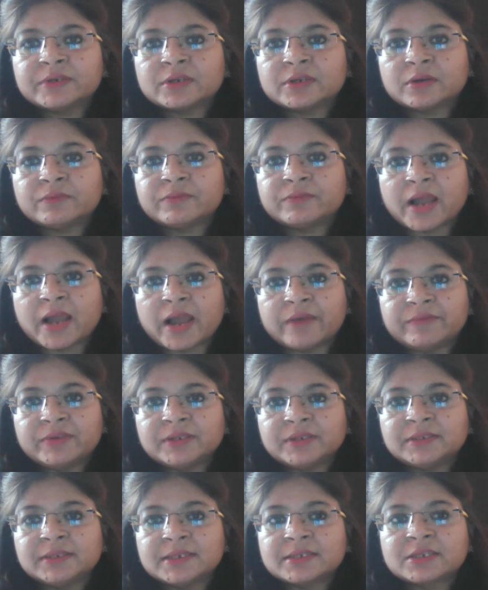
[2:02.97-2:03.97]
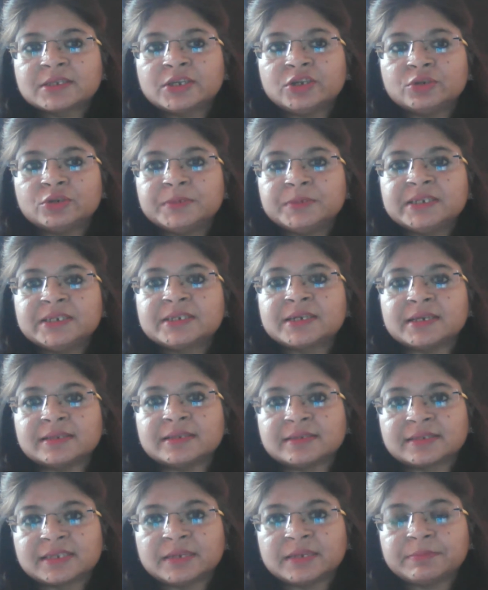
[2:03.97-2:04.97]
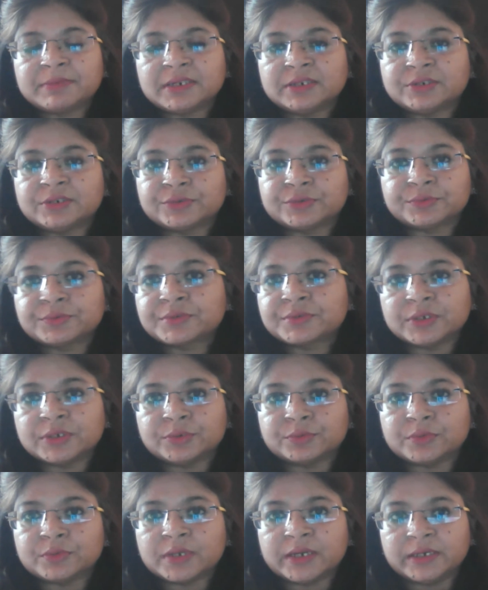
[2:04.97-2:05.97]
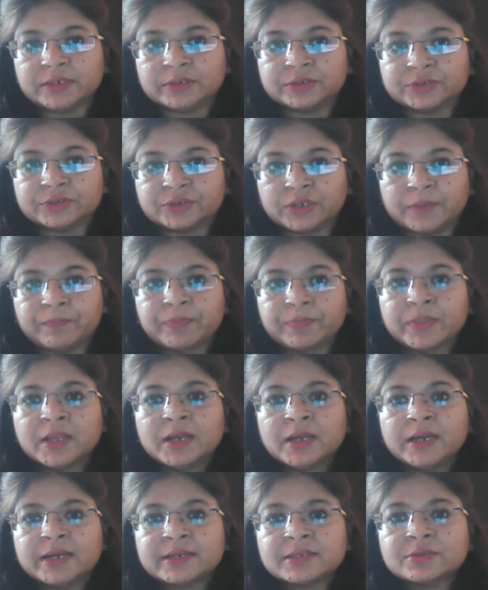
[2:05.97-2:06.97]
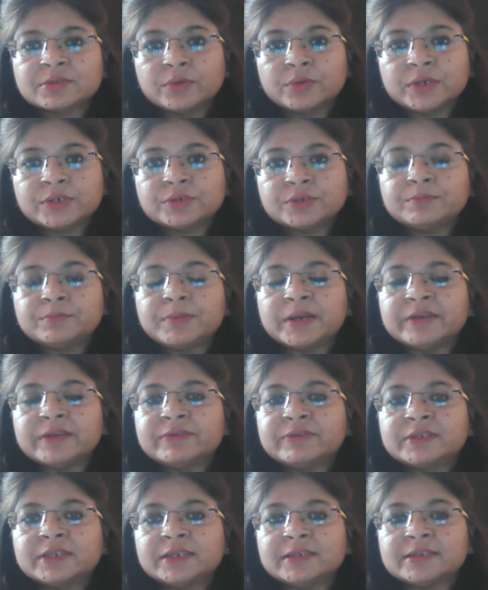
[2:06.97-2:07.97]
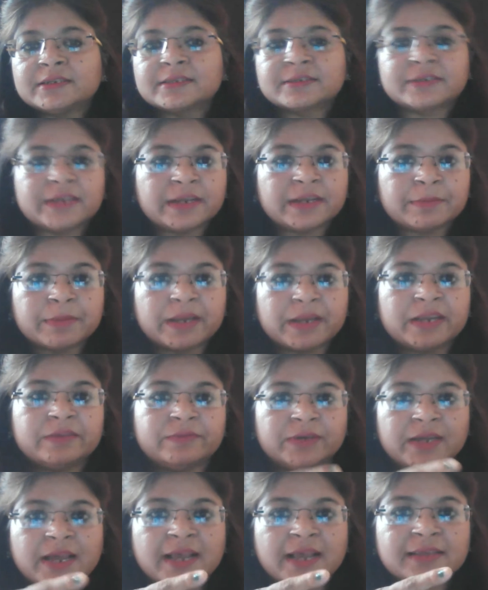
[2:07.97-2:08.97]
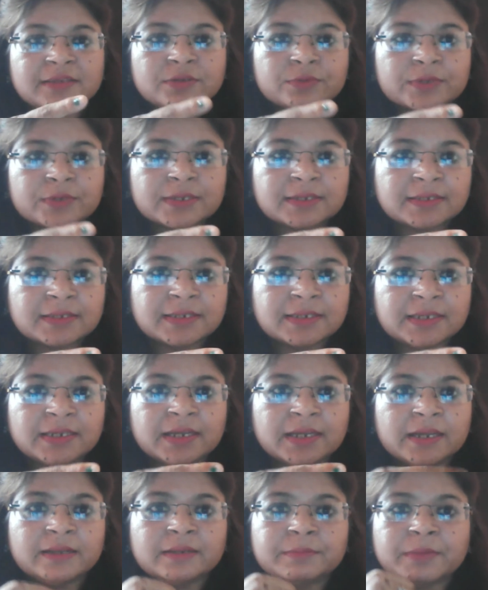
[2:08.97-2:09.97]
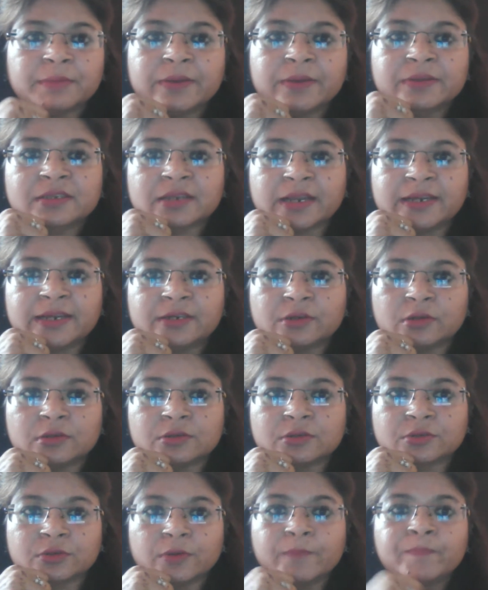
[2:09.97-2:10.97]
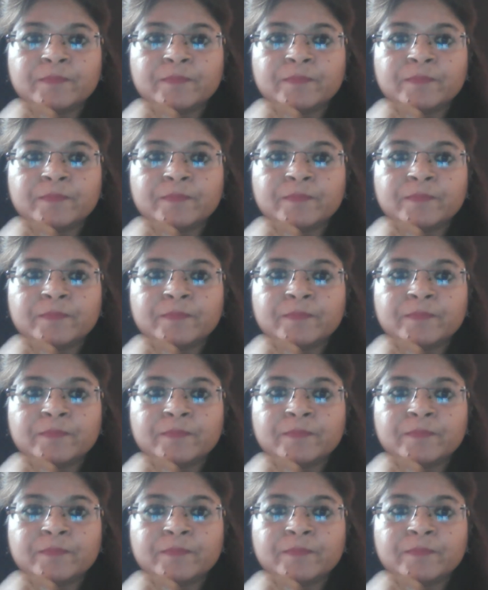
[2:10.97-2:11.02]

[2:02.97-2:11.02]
of having this QbD concept introduced into the industry? It is going to benefit the industry in many ways. As you can see in my slide also,